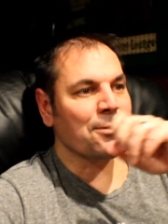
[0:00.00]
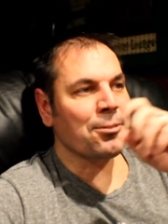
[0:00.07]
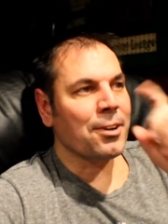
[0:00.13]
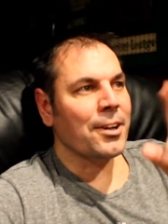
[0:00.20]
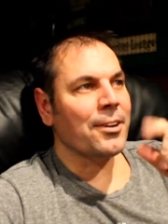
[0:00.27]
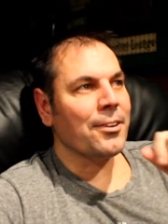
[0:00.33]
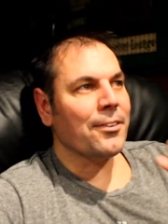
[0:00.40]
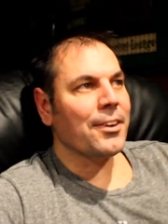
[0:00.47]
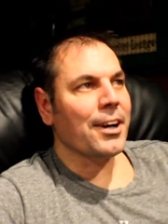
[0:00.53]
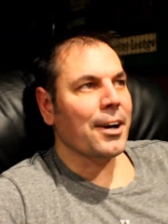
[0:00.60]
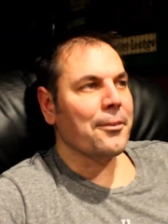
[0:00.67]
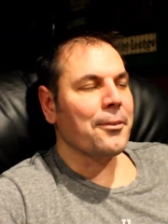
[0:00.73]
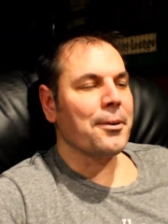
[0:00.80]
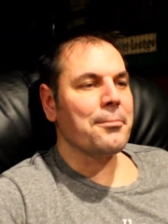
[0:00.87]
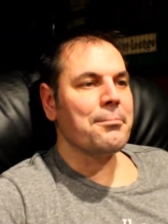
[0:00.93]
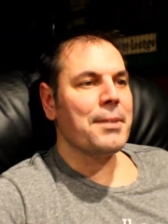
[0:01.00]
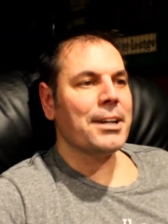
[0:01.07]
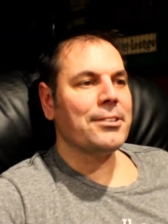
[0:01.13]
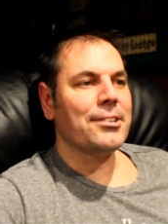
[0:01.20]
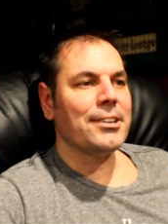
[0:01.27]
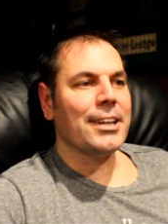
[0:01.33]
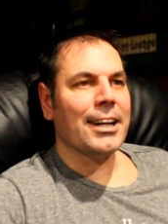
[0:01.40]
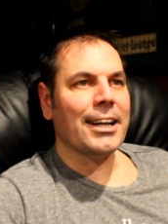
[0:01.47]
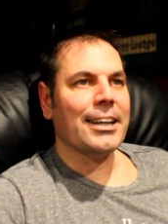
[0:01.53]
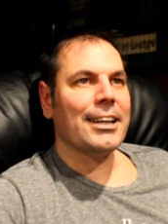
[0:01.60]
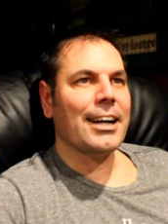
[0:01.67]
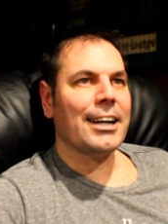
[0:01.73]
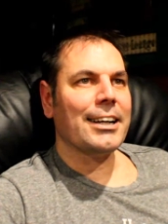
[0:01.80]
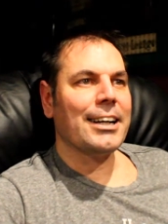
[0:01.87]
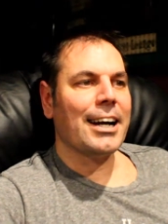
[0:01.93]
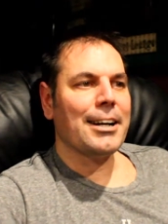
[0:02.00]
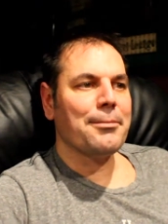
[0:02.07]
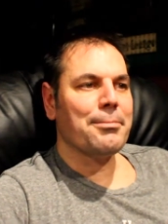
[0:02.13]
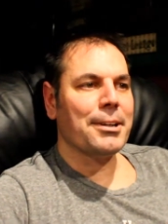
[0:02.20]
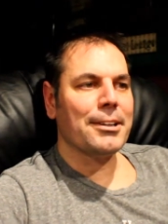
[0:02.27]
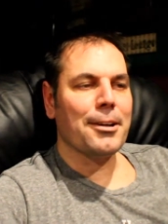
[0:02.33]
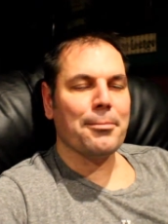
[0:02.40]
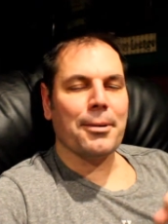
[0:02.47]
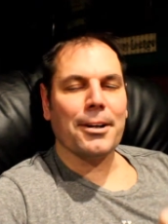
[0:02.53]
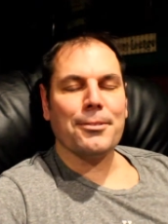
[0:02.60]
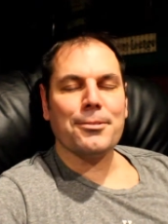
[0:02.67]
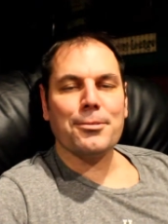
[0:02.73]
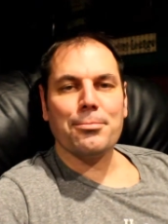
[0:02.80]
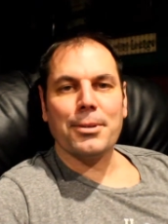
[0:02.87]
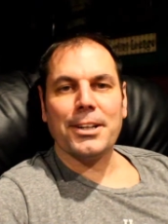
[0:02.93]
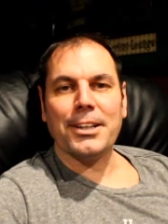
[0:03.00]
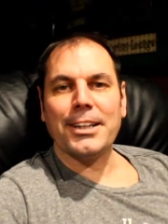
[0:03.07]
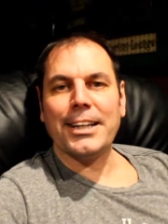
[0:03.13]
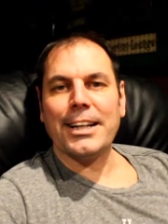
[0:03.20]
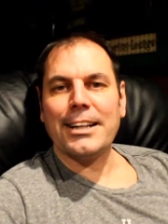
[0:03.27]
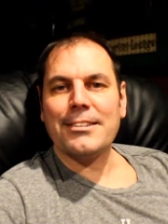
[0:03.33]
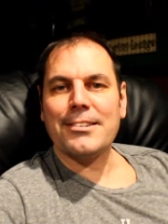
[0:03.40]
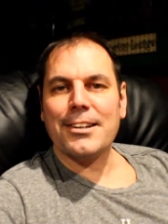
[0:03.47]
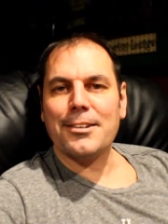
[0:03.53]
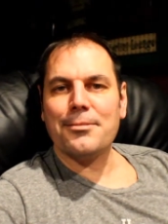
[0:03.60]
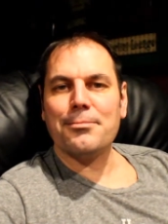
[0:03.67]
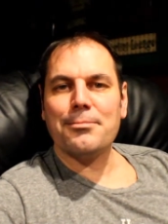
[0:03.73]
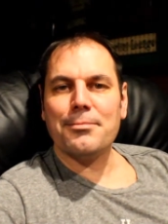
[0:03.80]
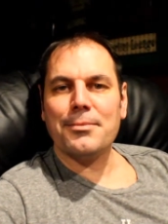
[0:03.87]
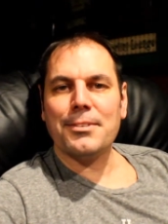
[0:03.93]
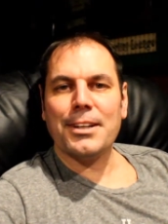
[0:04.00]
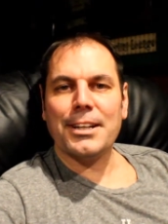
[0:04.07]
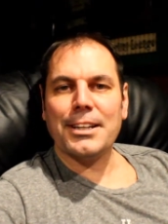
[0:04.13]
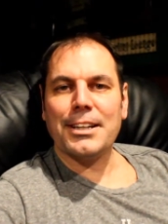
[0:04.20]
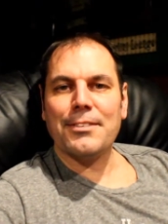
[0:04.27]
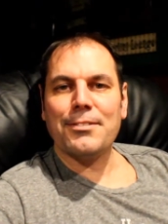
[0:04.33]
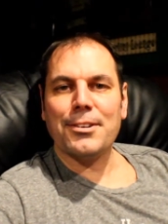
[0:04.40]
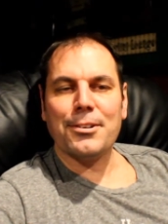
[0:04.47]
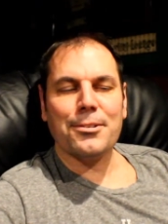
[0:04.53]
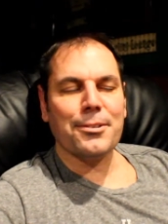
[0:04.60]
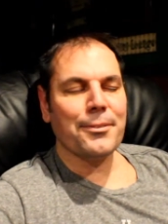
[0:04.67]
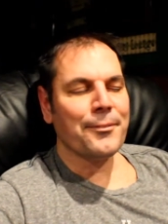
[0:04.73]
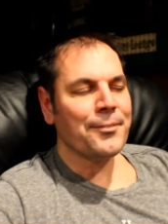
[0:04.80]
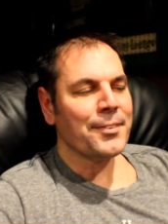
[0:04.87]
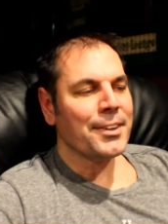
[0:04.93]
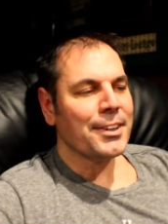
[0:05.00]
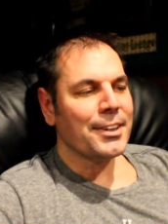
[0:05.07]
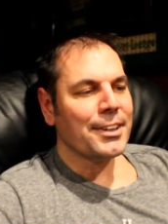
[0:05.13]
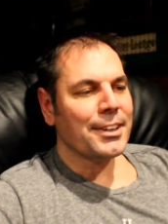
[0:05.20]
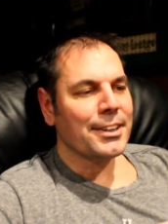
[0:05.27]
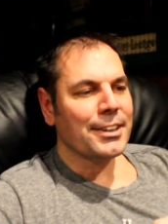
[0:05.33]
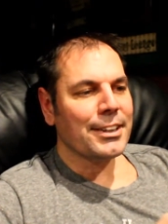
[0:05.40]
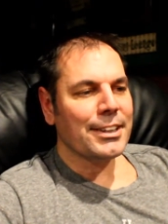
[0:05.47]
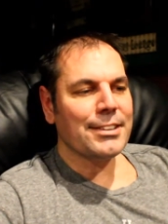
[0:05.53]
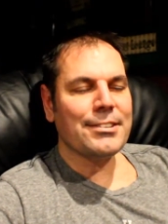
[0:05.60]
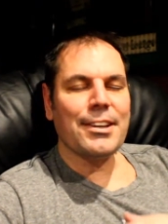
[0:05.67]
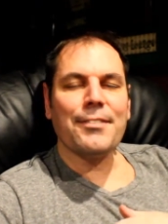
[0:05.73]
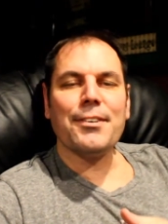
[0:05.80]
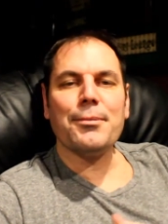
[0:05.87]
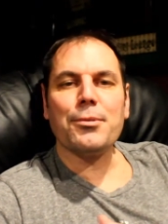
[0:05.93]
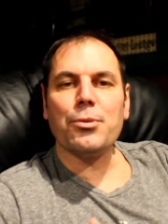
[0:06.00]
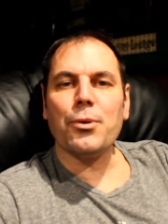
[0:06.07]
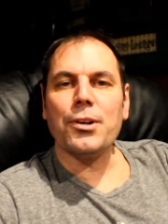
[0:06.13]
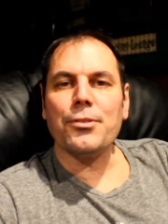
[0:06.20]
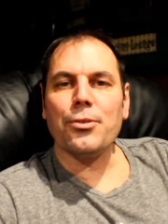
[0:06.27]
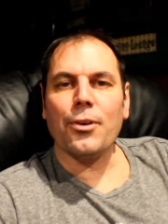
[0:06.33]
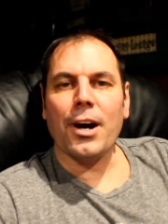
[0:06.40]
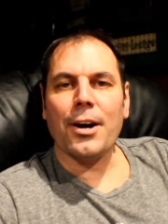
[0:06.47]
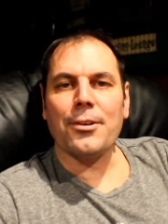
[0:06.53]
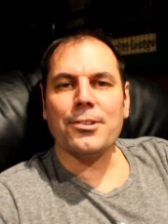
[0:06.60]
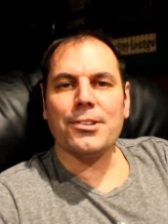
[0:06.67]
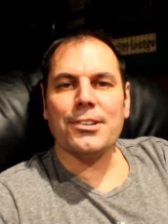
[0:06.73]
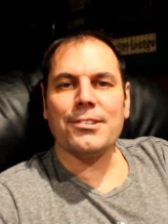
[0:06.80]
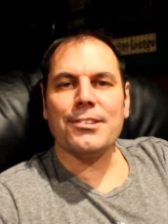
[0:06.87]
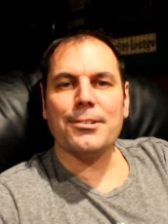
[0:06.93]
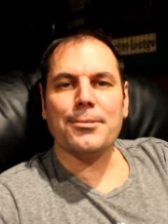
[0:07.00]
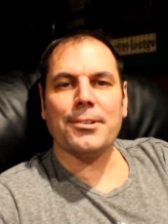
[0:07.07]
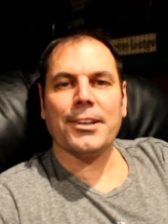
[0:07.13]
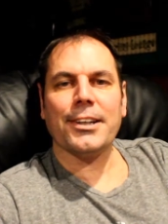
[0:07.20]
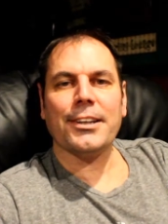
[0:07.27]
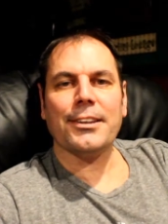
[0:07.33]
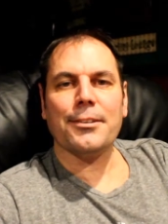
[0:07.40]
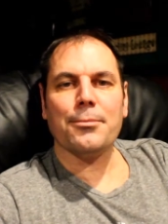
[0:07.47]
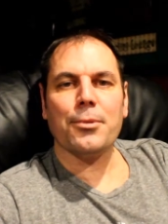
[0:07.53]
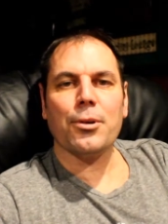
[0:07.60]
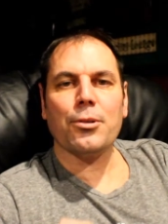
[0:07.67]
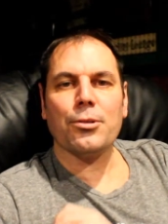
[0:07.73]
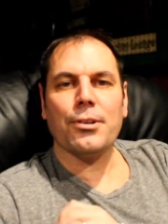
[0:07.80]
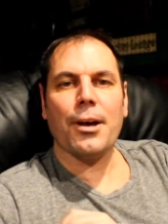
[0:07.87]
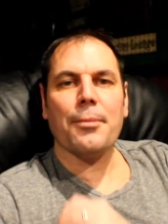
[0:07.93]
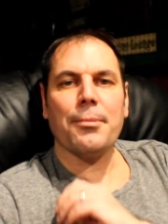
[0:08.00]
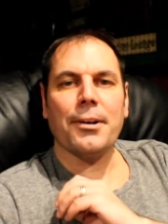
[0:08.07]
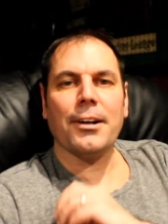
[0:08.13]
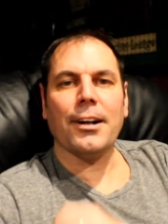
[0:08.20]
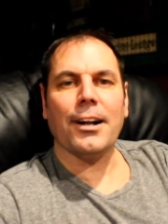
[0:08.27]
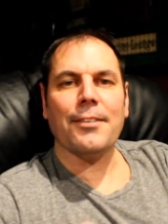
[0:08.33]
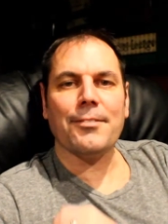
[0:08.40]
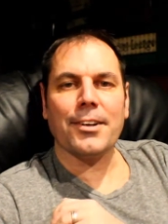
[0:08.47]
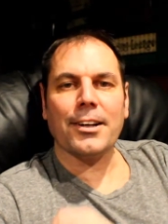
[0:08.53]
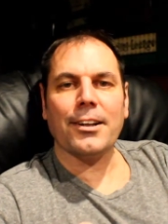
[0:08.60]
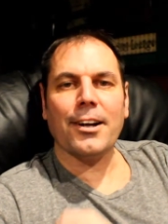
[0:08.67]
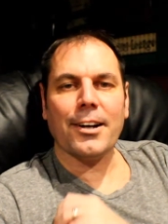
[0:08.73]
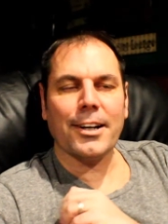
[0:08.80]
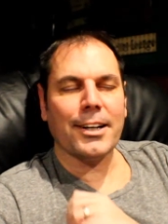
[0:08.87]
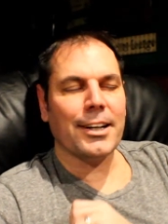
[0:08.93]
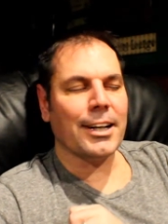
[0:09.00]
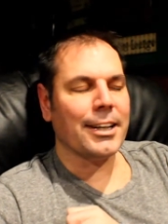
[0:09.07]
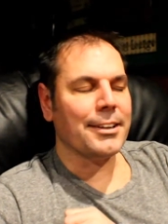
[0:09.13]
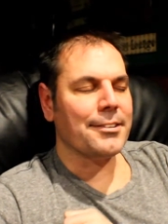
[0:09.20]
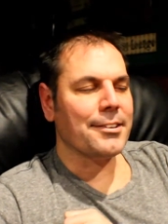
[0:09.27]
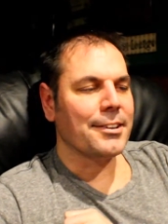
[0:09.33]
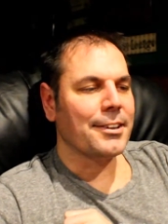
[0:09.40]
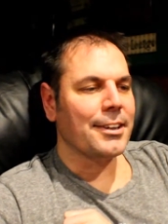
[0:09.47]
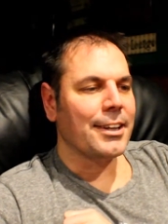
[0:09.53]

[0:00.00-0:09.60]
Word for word: One other thing I want to mention that I, I kind of picked up on it was pretty neat. As they, they give you he's given him 24 hours, and it seems like the murders happen at 11 o'clock at night.